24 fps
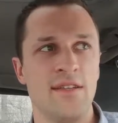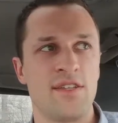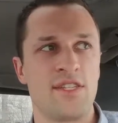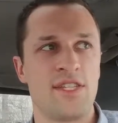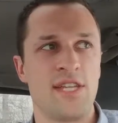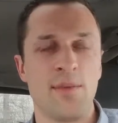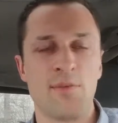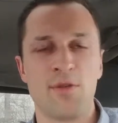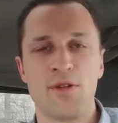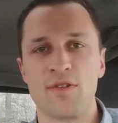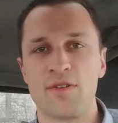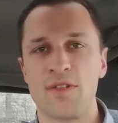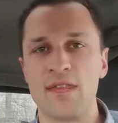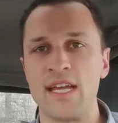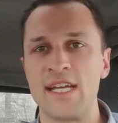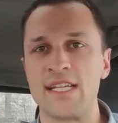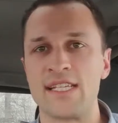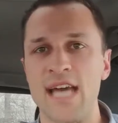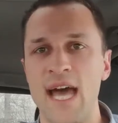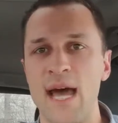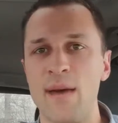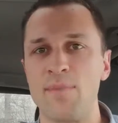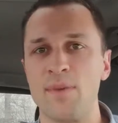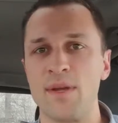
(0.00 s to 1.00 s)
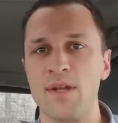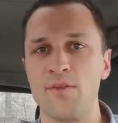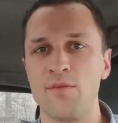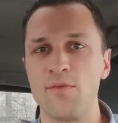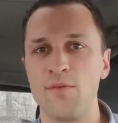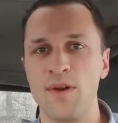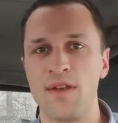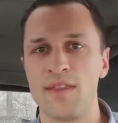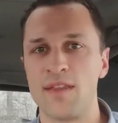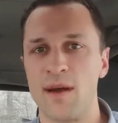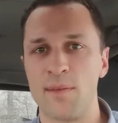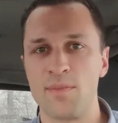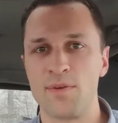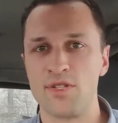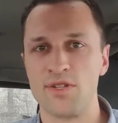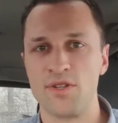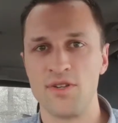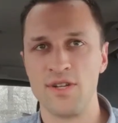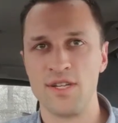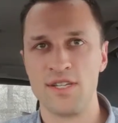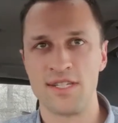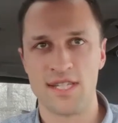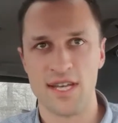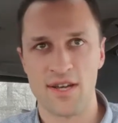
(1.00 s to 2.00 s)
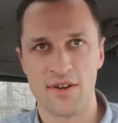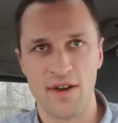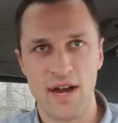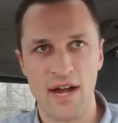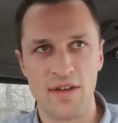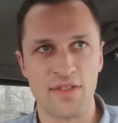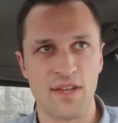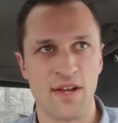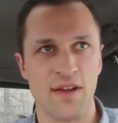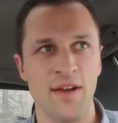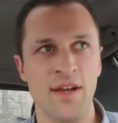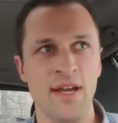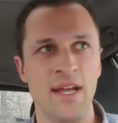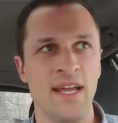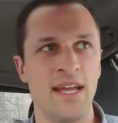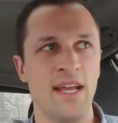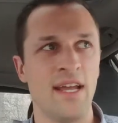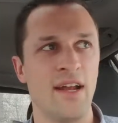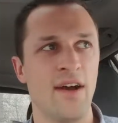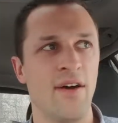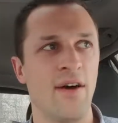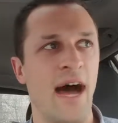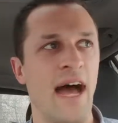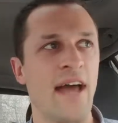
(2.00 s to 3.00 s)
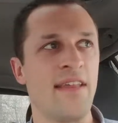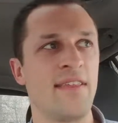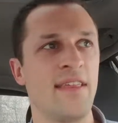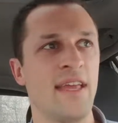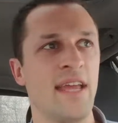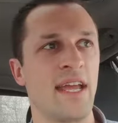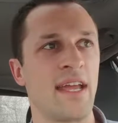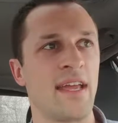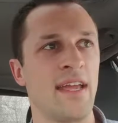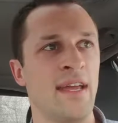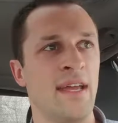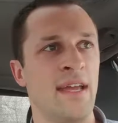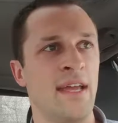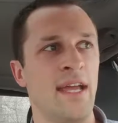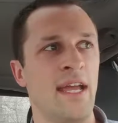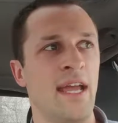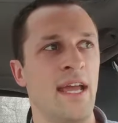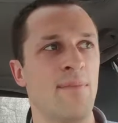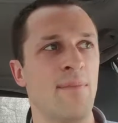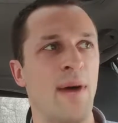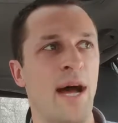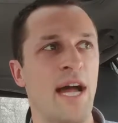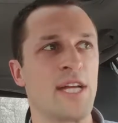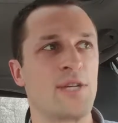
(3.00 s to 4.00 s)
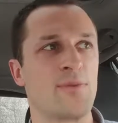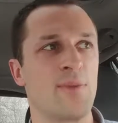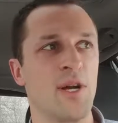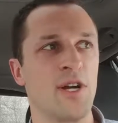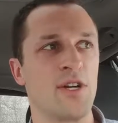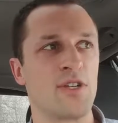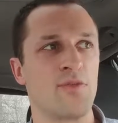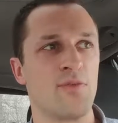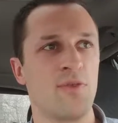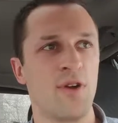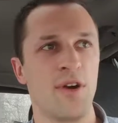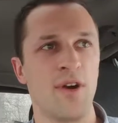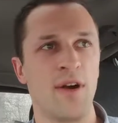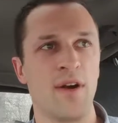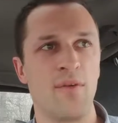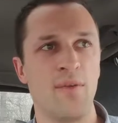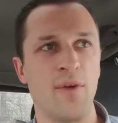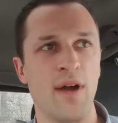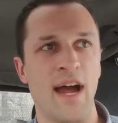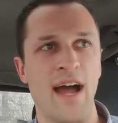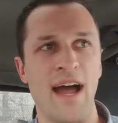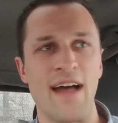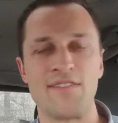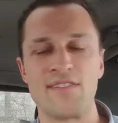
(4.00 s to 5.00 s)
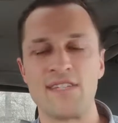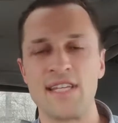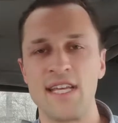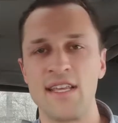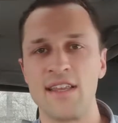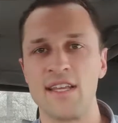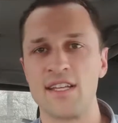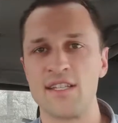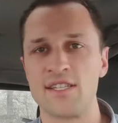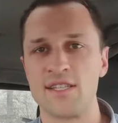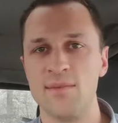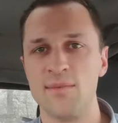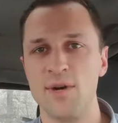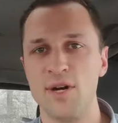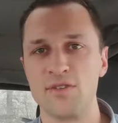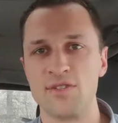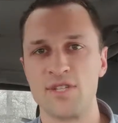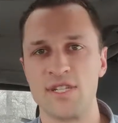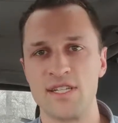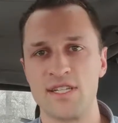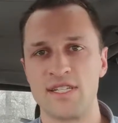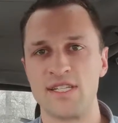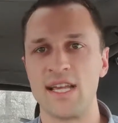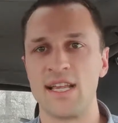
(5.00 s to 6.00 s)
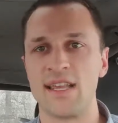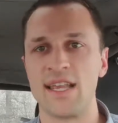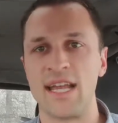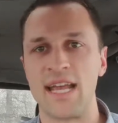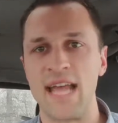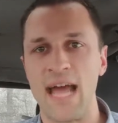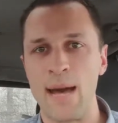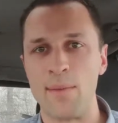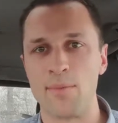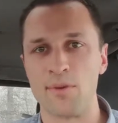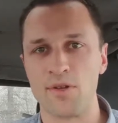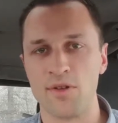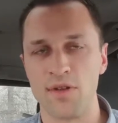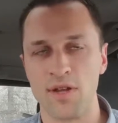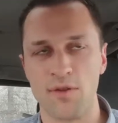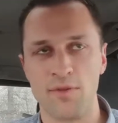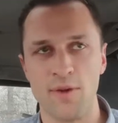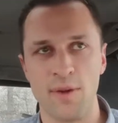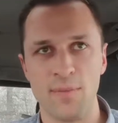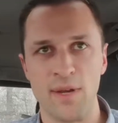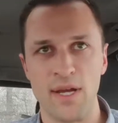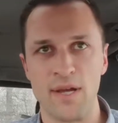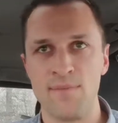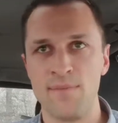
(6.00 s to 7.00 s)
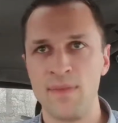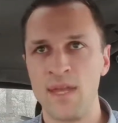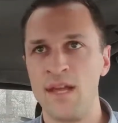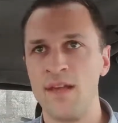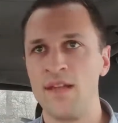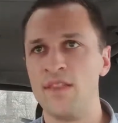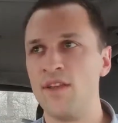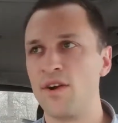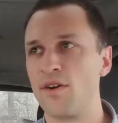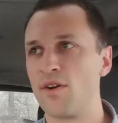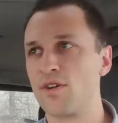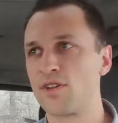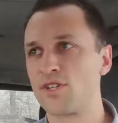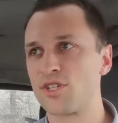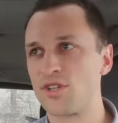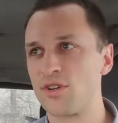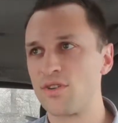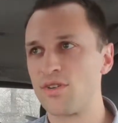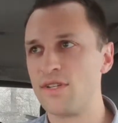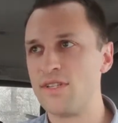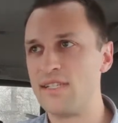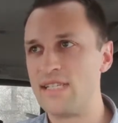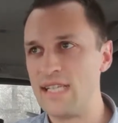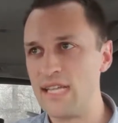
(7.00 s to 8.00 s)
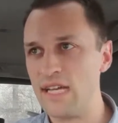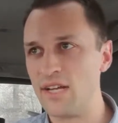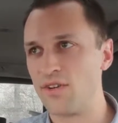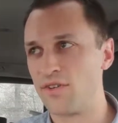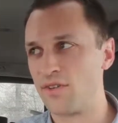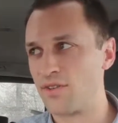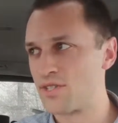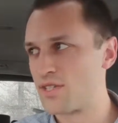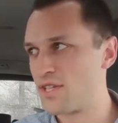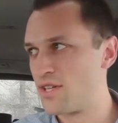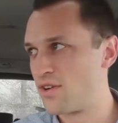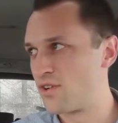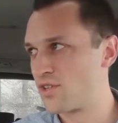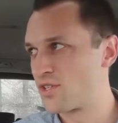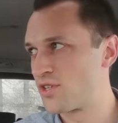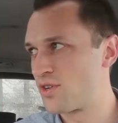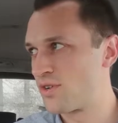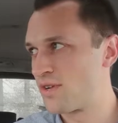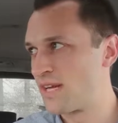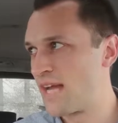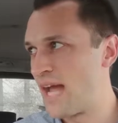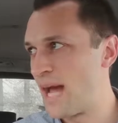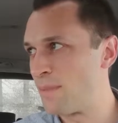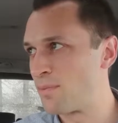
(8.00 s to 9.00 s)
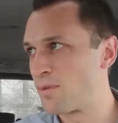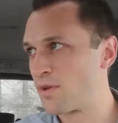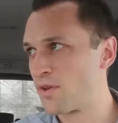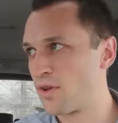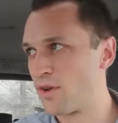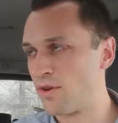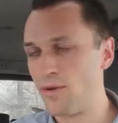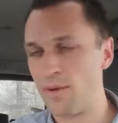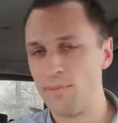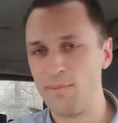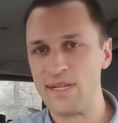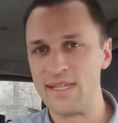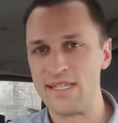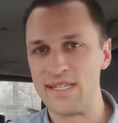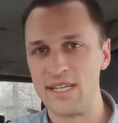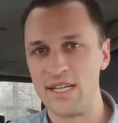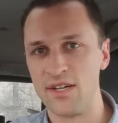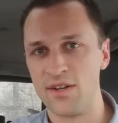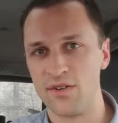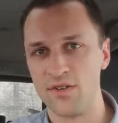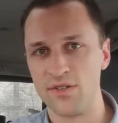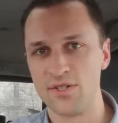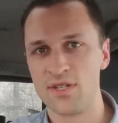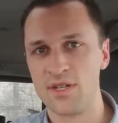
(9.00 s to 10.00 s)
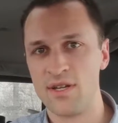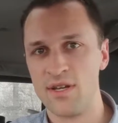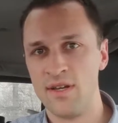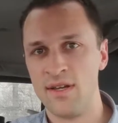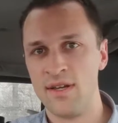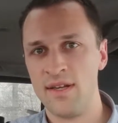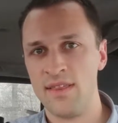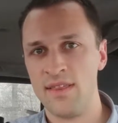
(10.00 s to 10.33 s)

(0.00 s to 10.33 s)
similar things happen with opportunities that are out there. I think in my experience where I've seen this the most is selling capital equipment. There are certain capital equipment deals